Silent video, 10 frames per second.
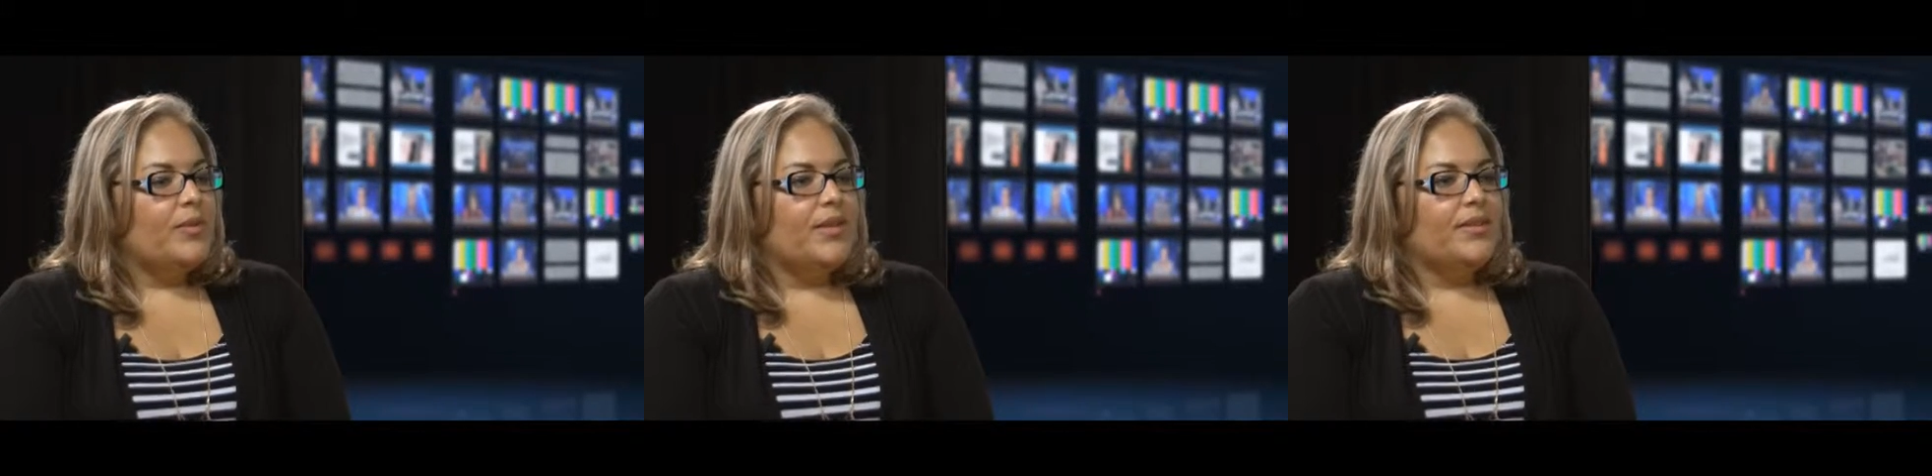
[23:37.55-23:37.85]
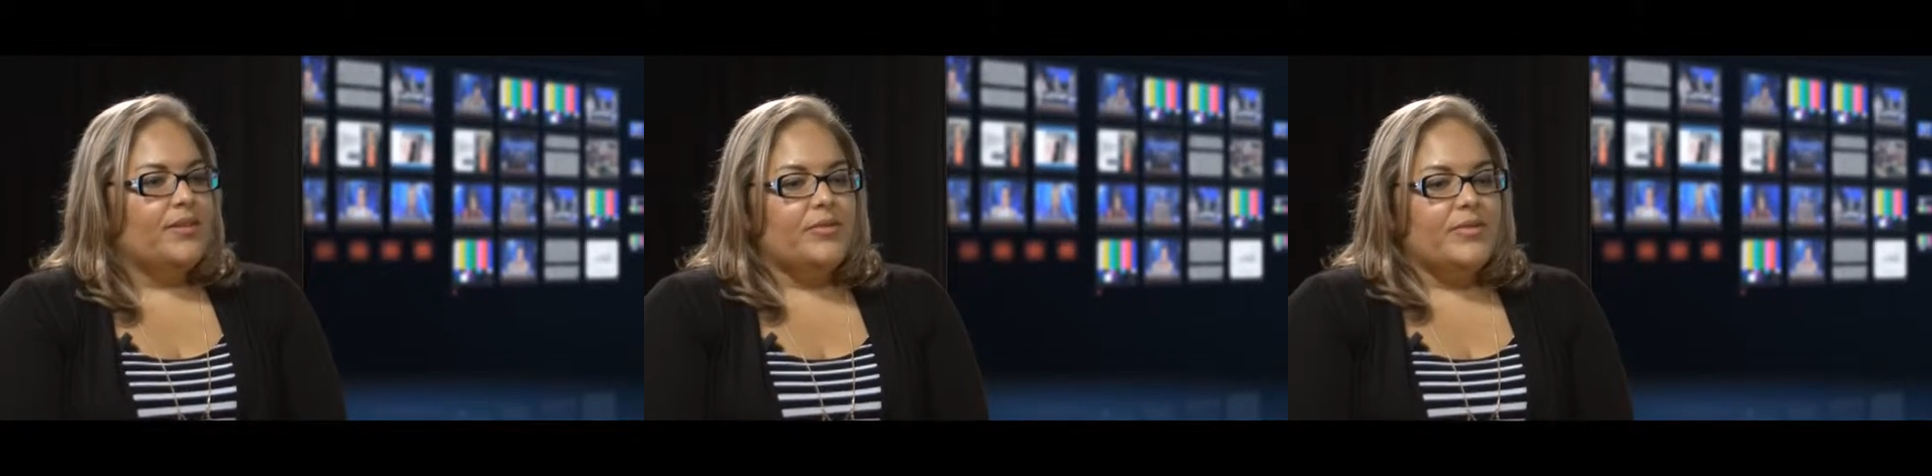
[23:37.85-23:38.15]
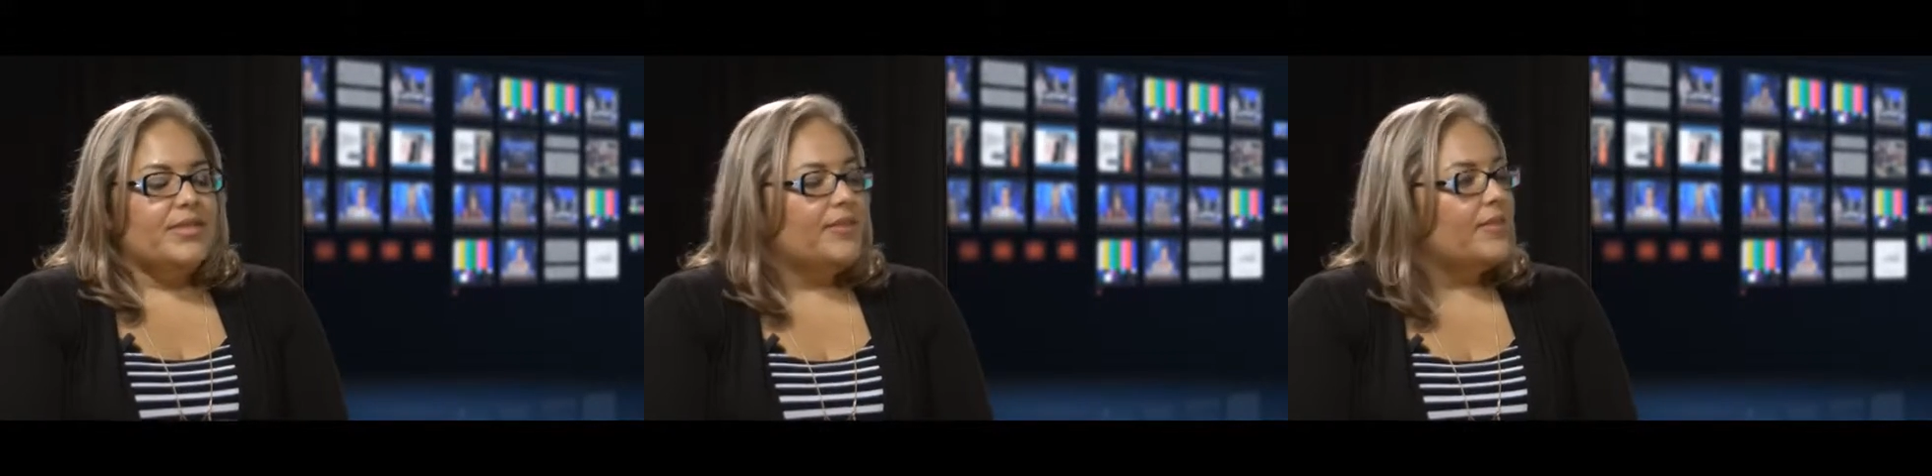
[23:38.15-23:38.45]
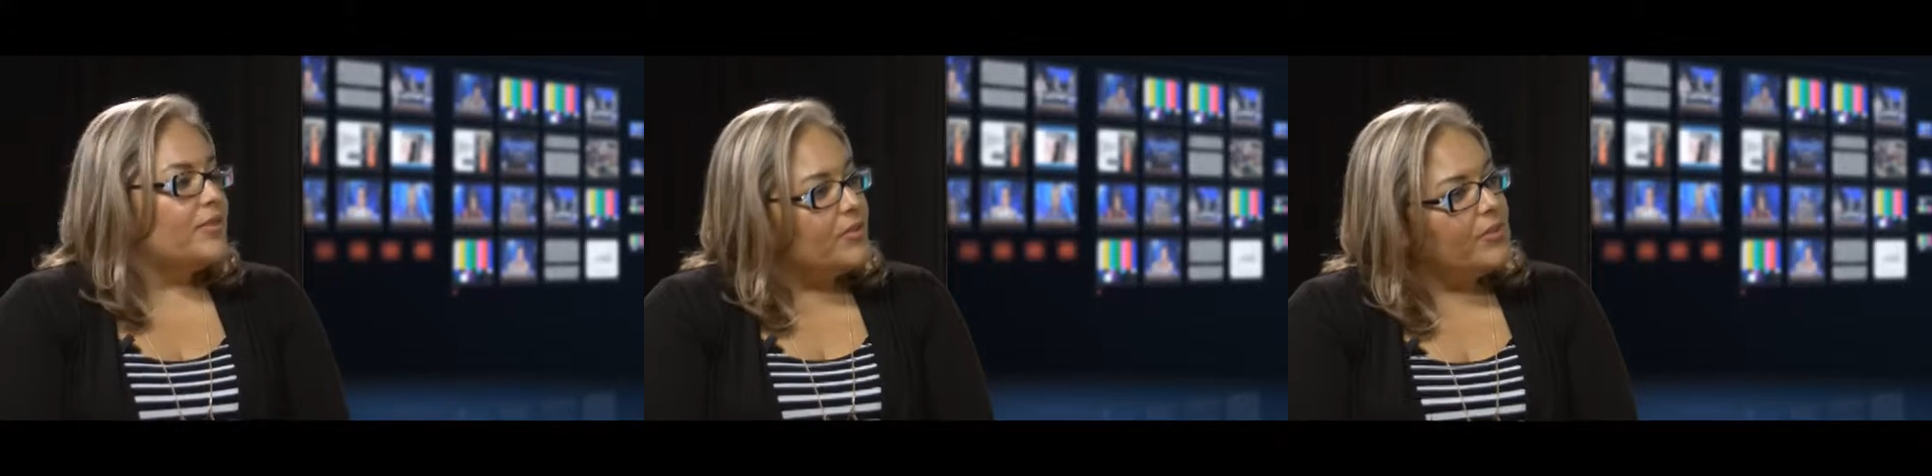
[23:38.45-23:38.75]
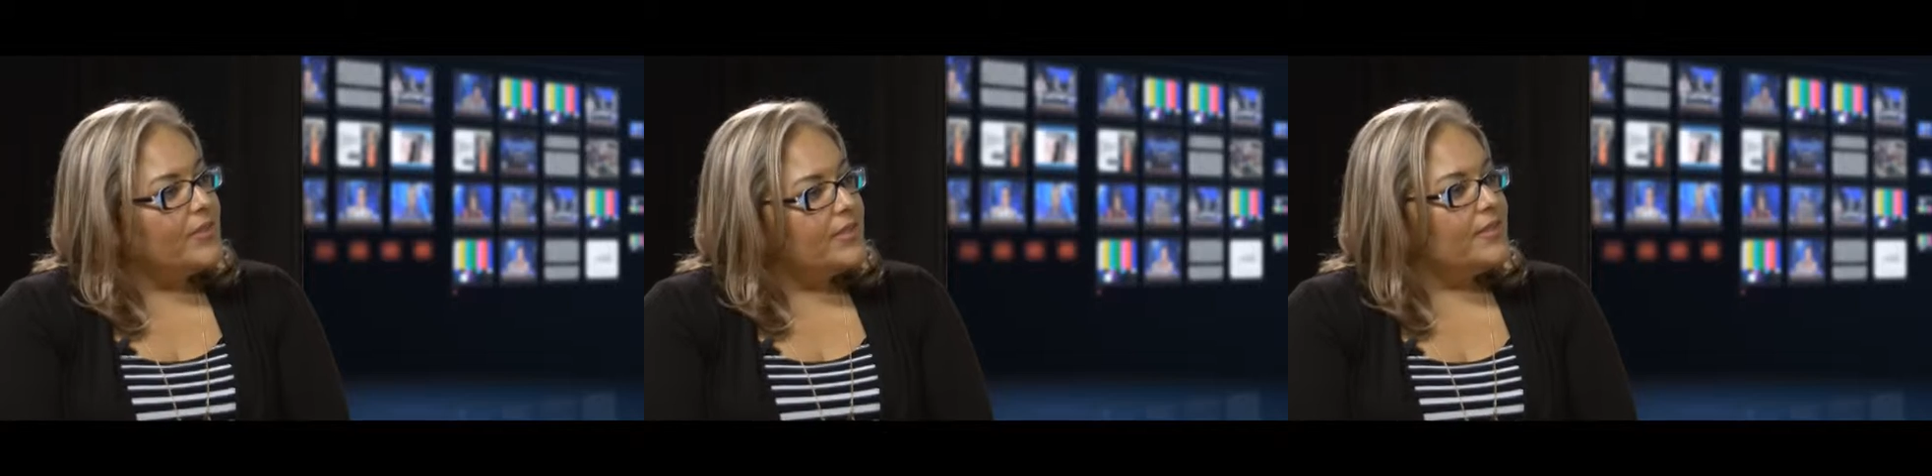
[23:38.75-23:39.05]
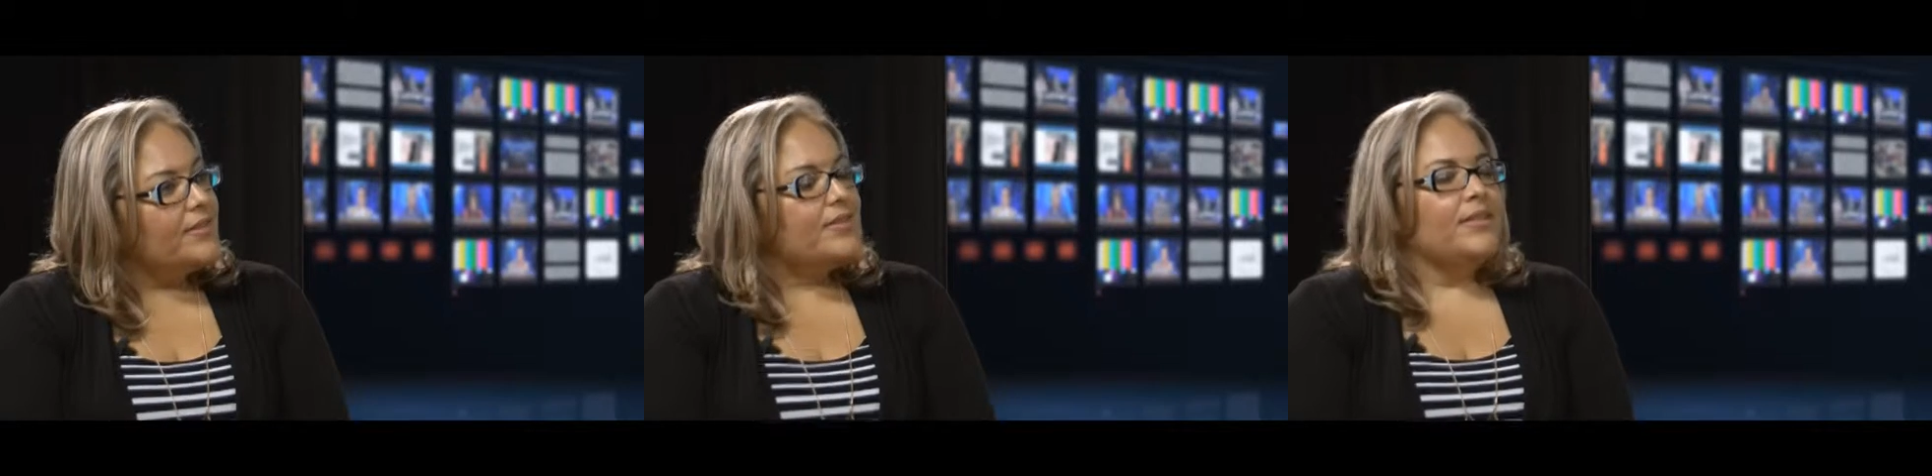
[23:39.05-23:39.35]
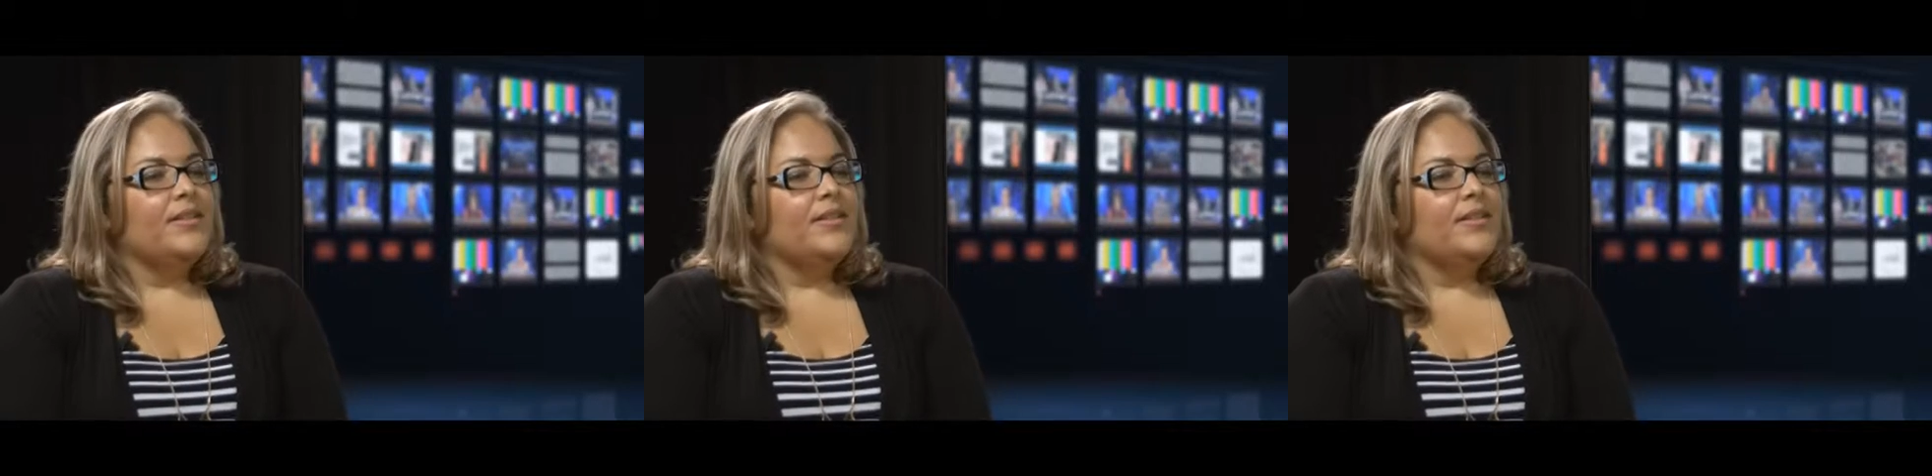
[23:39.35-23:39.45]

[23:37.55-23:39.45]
that they're receiving the services.